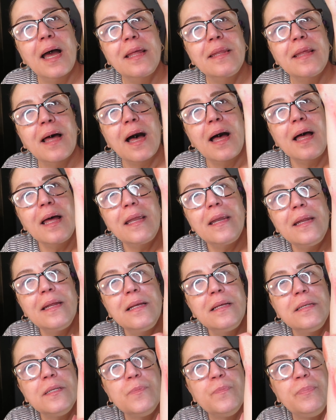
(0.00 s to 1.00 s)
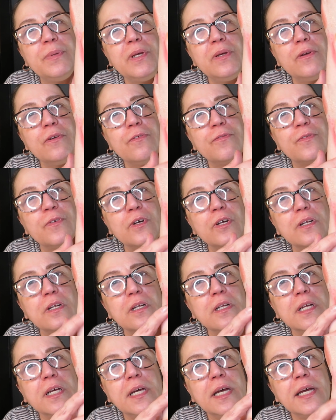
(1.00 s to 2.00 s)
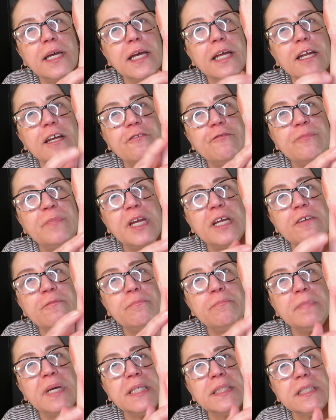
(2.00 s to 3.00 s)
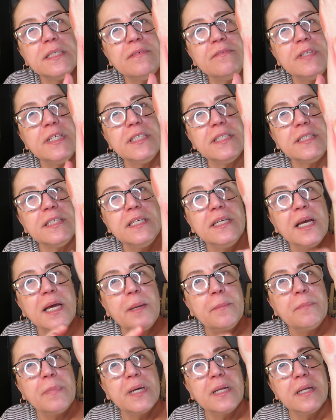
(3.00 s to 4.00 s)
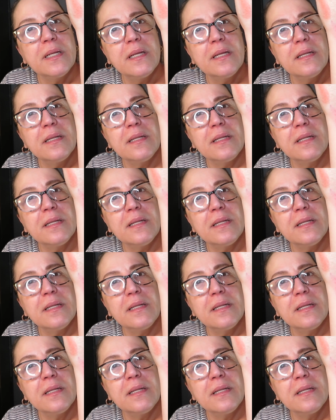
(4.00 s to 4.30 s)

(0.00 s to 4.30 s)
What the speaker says: That is beautiful, and I've made a mess of this, but